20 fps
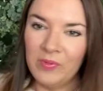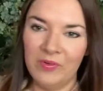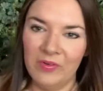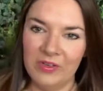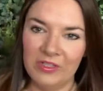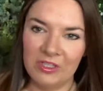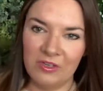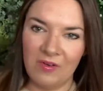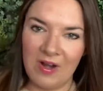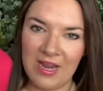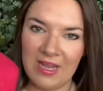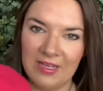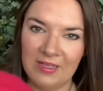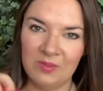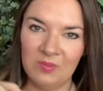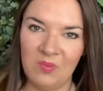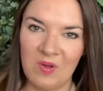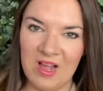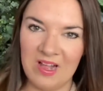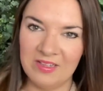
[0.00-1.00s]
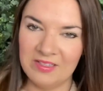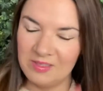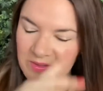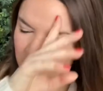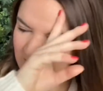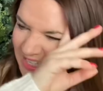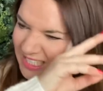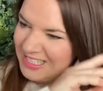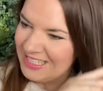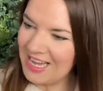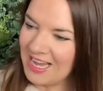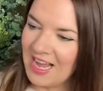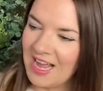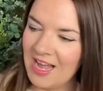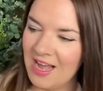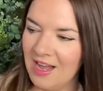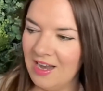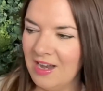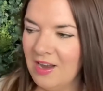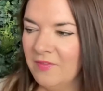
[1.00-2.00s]
is great as well. So I did say
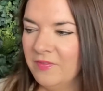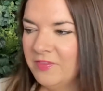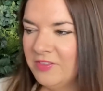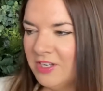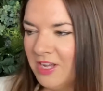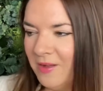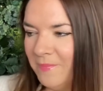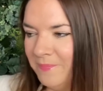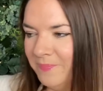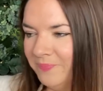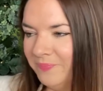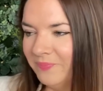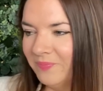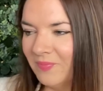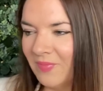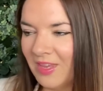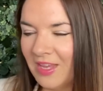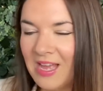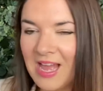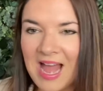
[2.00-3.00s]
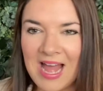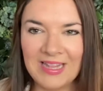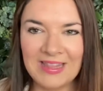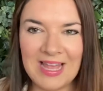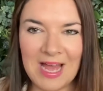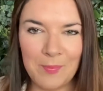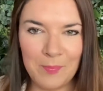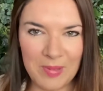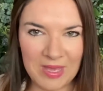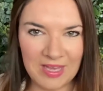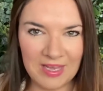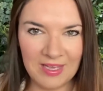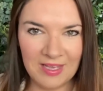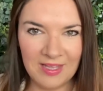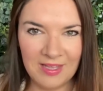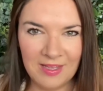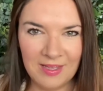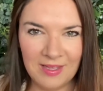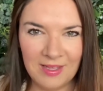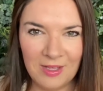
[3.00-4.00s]
I, loved, um, I had that big
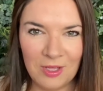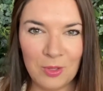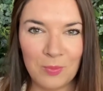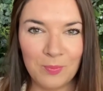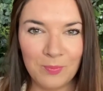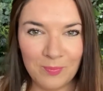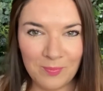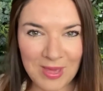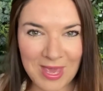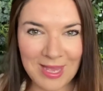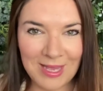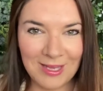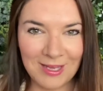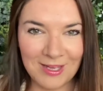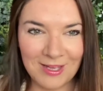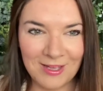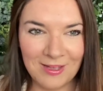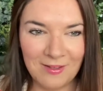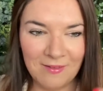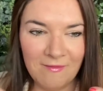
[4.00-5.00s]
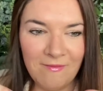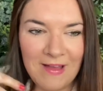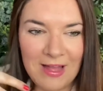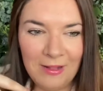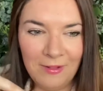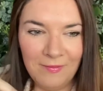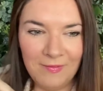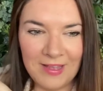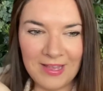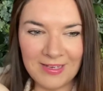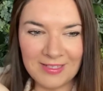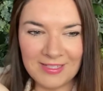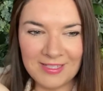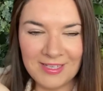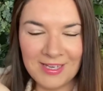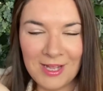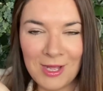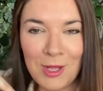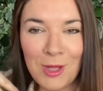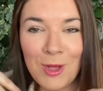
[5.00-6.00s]
pink velvet
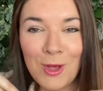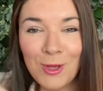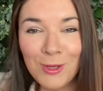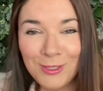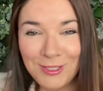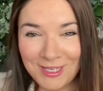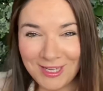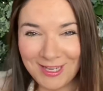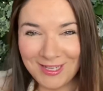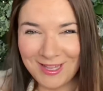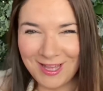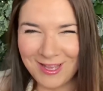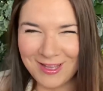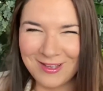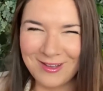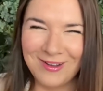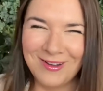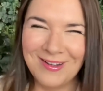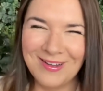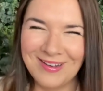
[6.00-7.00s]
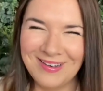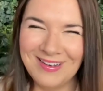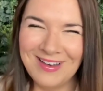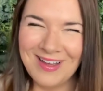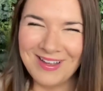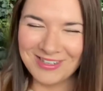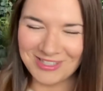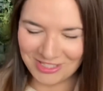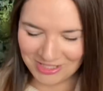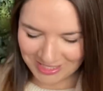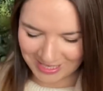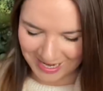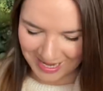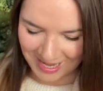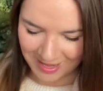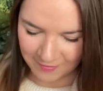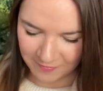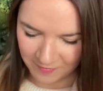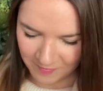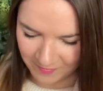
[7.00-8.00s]
hoodie that I got last year
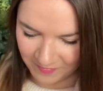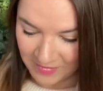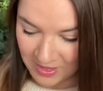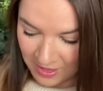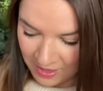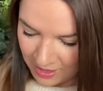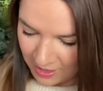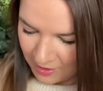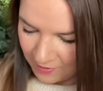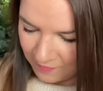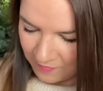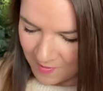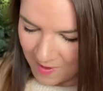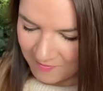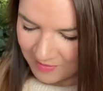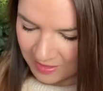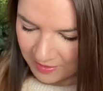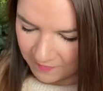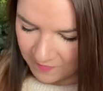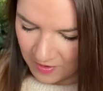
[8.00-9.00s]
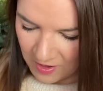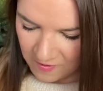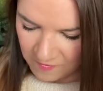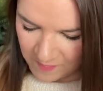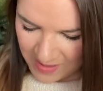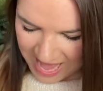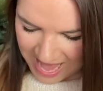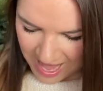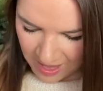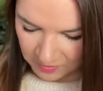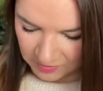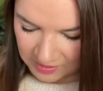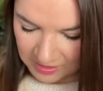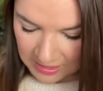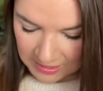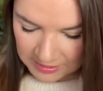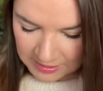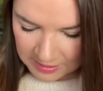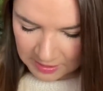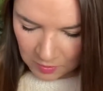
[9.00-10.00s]
from, from Everything £5. And
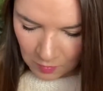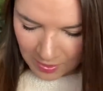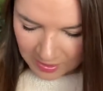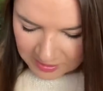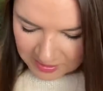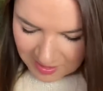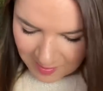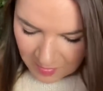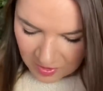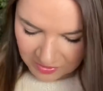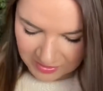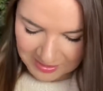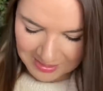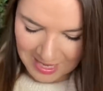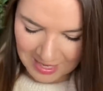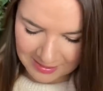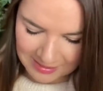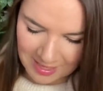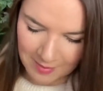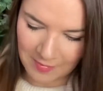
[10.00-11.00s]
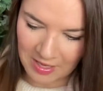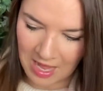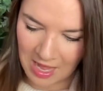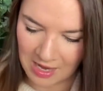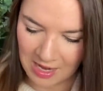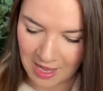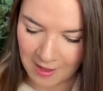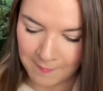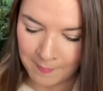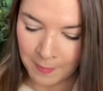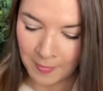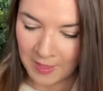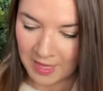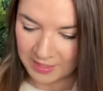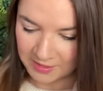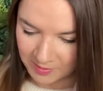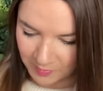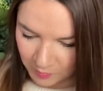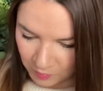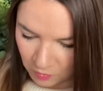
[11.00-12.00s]
this is quite similar. It's exactly the same colour. It's
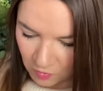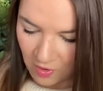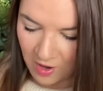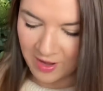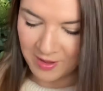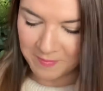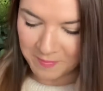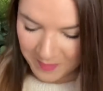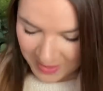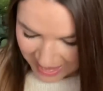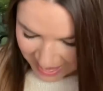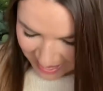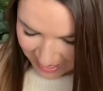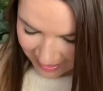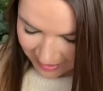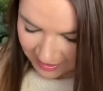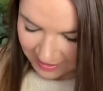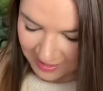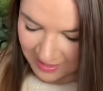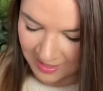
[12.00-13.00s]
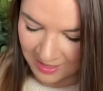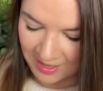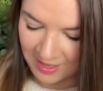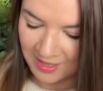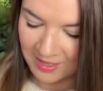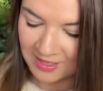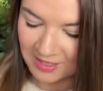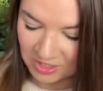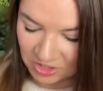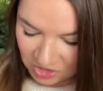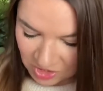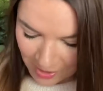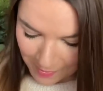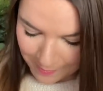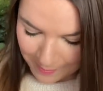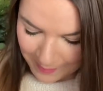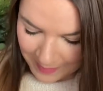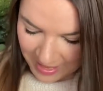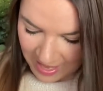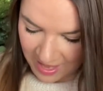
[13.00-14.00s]
a bright pink
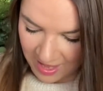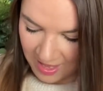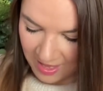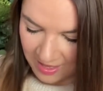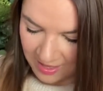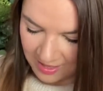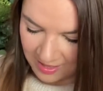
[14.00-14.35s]
jumper